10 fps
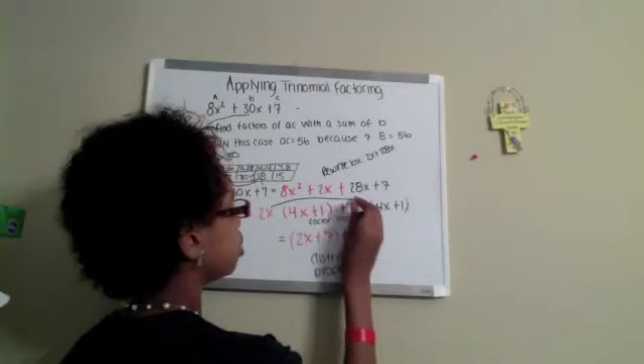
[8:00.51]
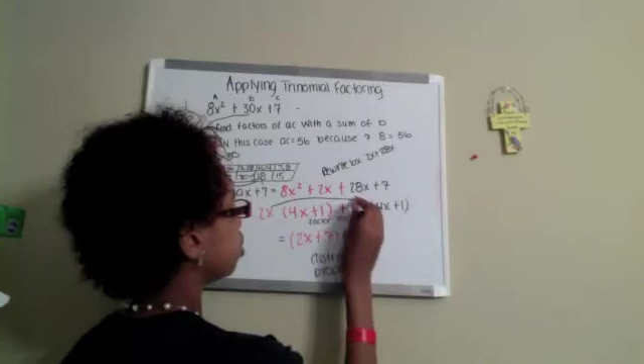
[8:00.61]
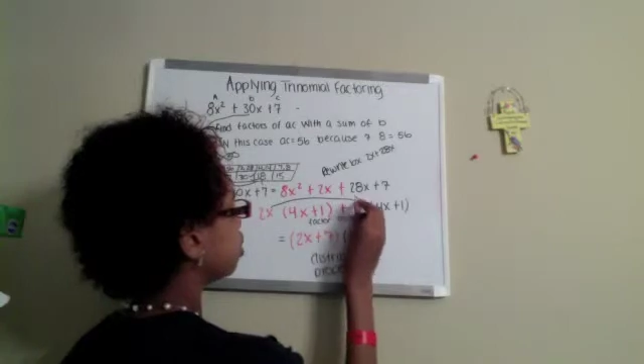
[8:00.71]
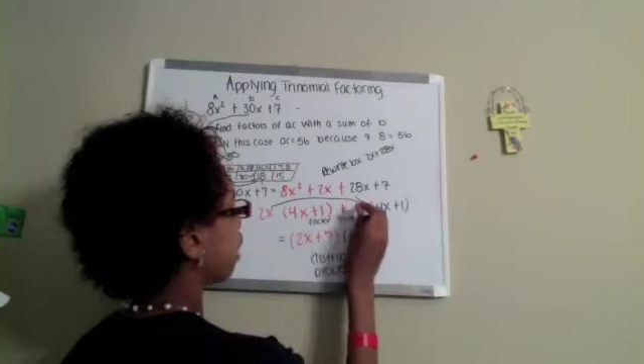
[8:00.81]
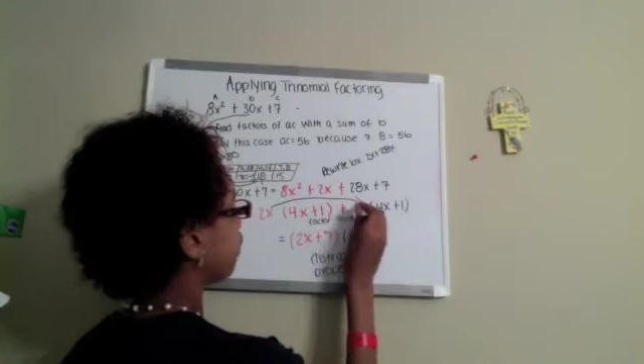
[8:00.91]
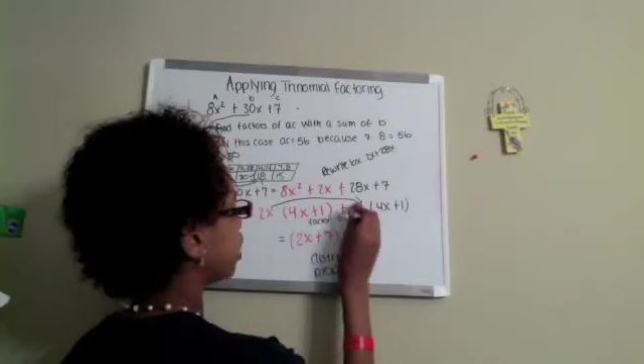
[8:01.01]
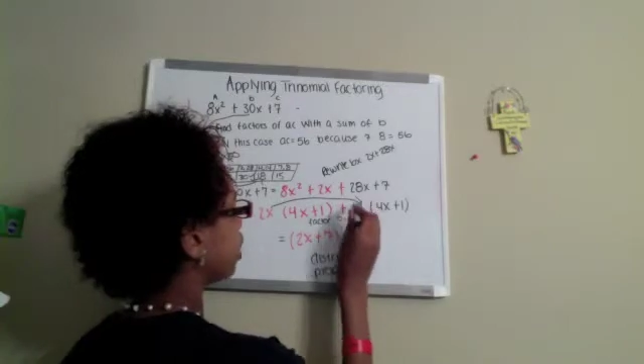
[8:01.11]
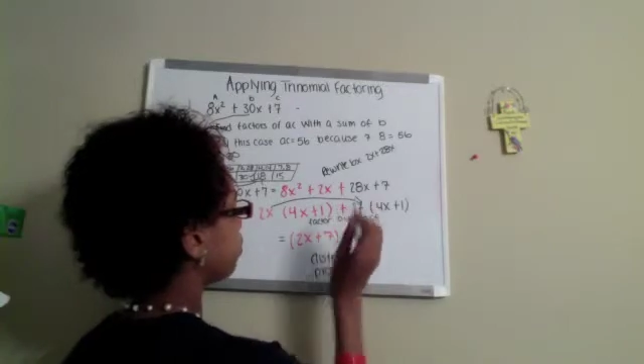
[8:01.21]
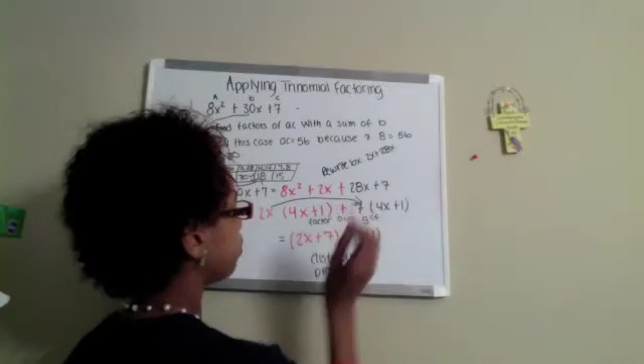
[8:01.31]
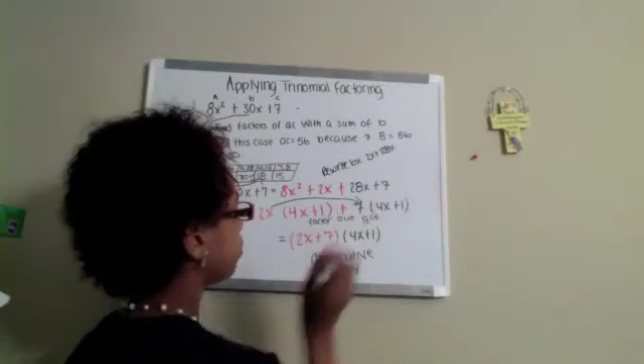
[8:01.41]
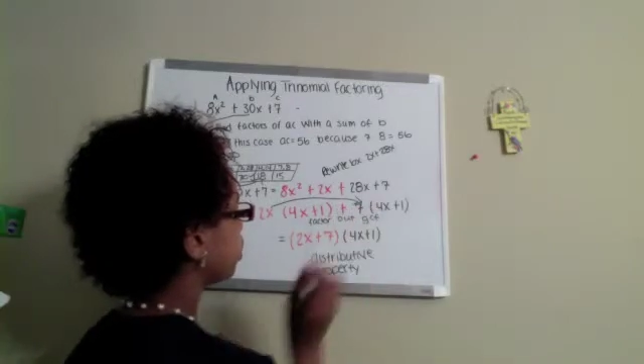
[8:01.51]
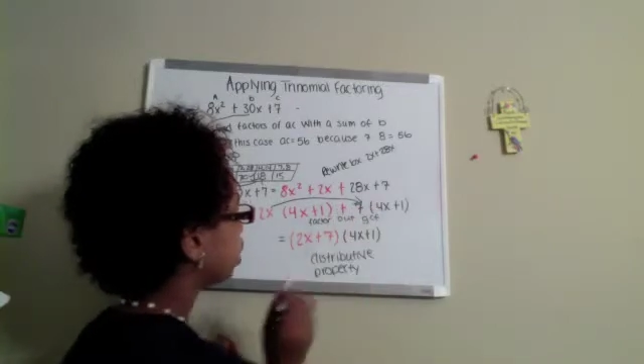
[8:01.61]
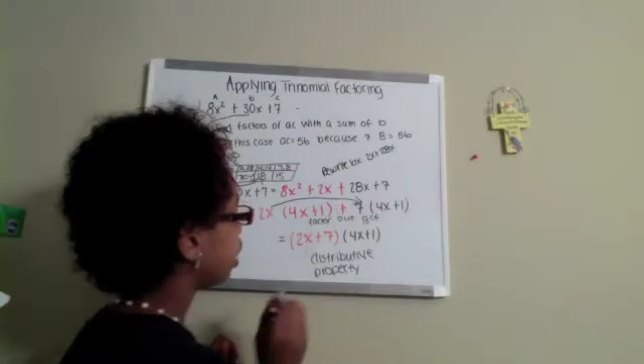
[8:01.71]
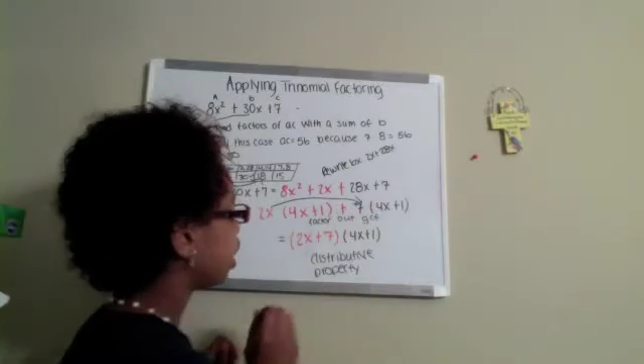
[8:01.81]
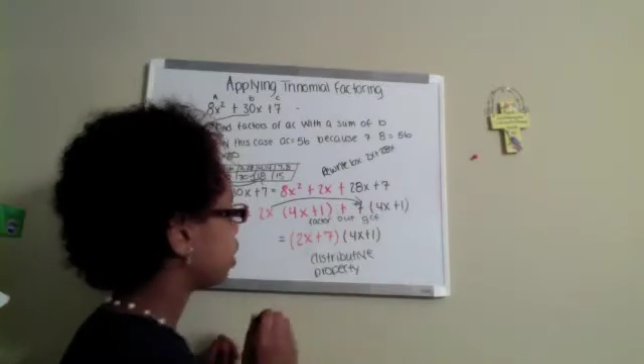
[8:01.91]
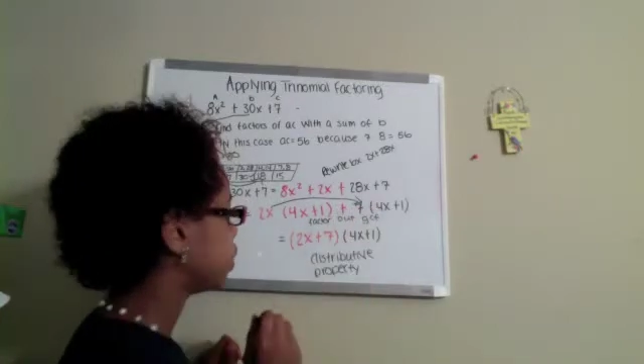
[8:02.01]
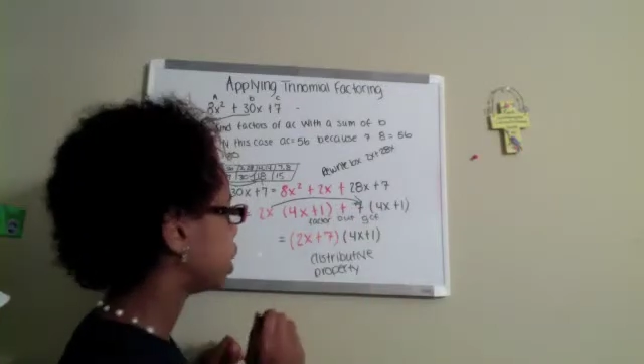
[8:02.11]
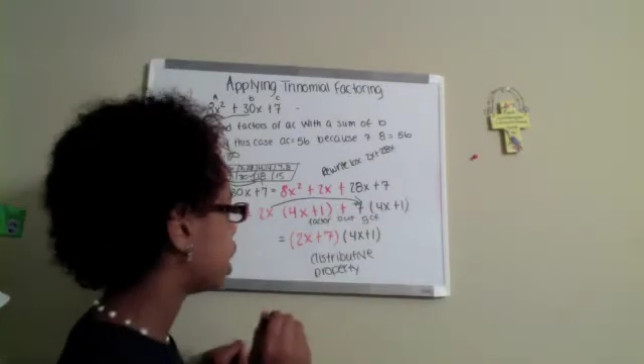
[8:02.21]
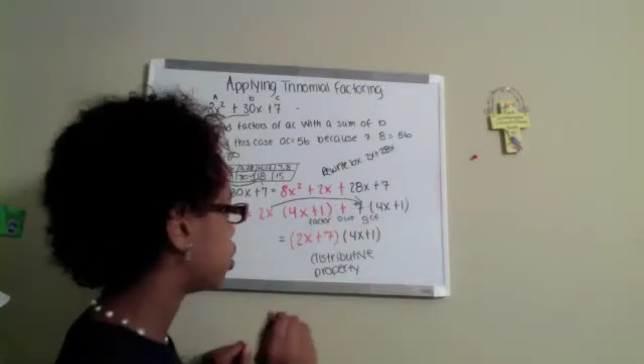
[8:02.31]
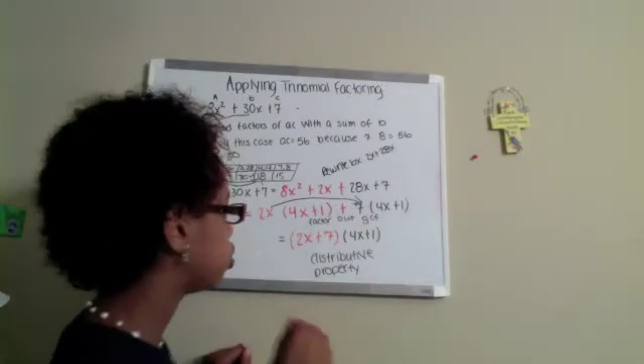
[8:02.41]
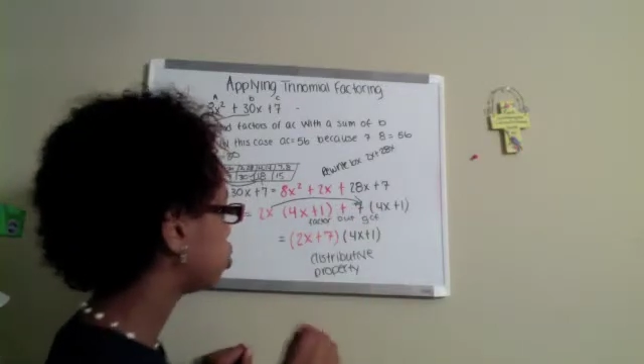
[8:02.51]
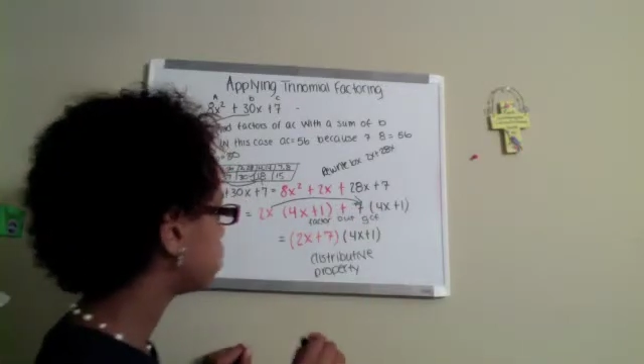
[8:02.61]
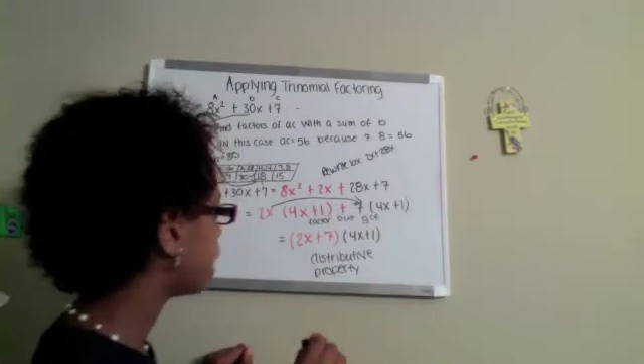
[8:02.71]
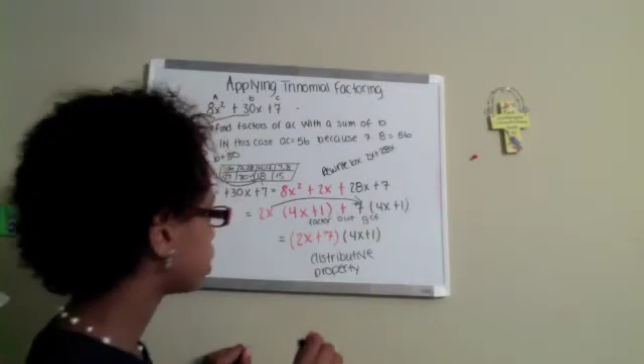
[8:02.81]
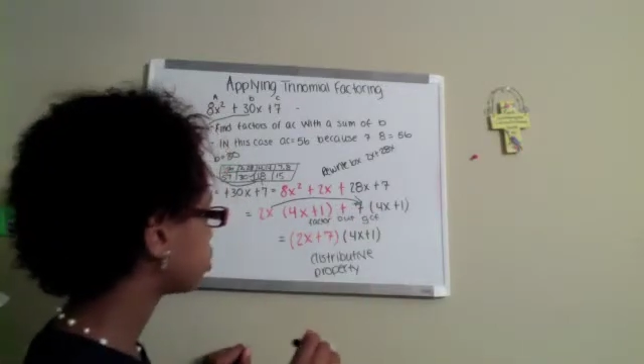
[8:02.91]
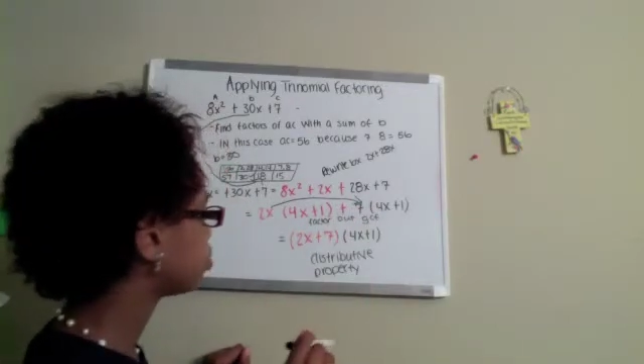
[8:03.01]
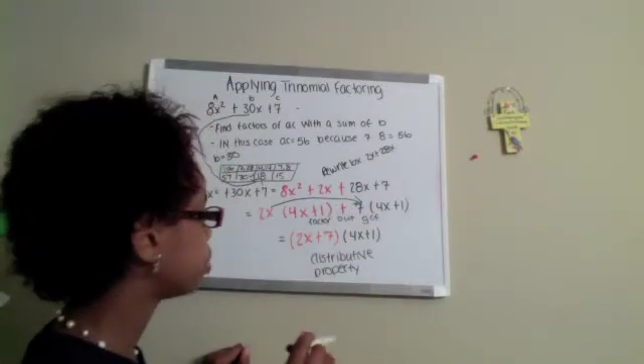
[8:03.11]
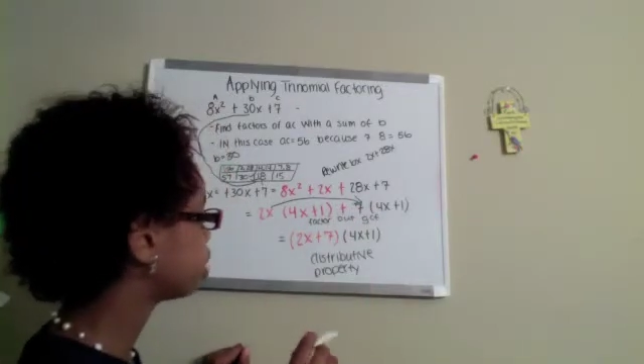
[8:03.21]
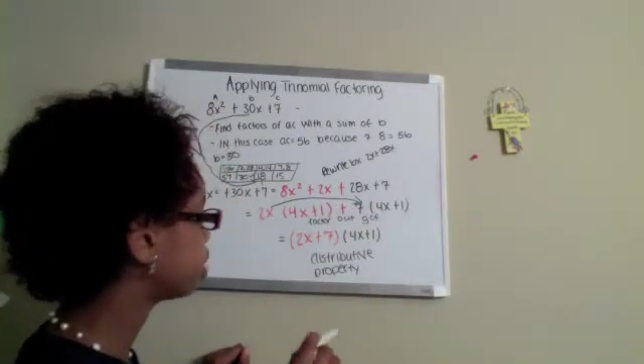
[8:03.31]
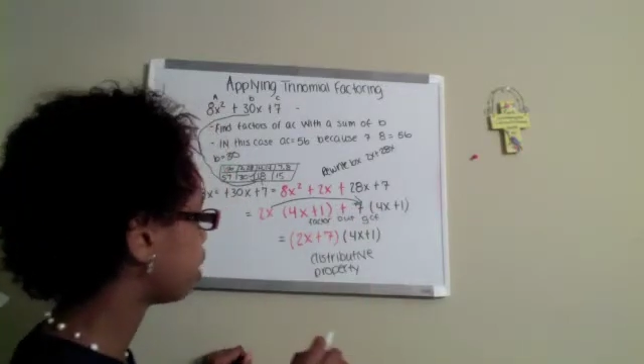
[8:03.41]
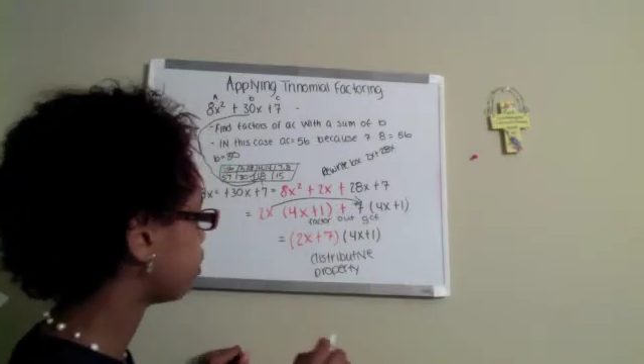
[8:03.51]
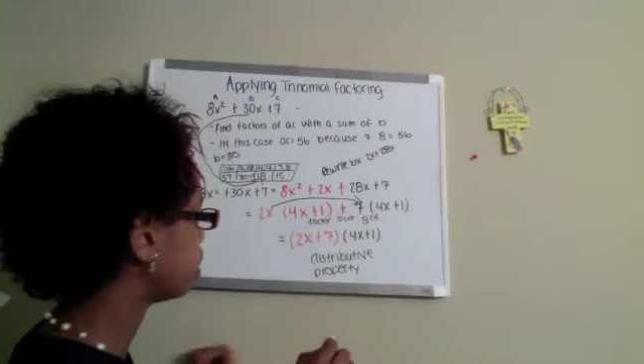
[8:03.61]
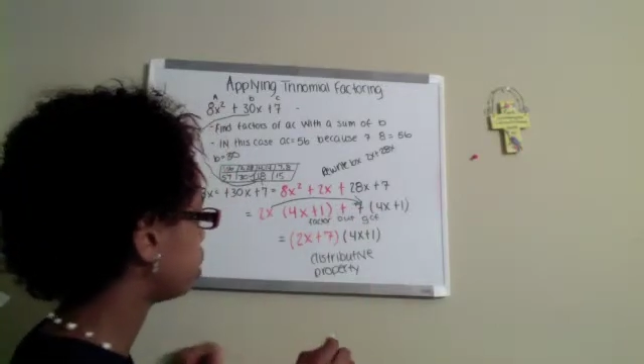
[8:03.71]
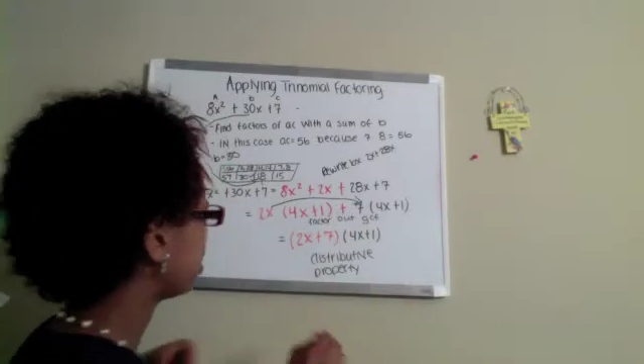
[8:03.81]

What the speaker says: 7, and we got 2x plus 7,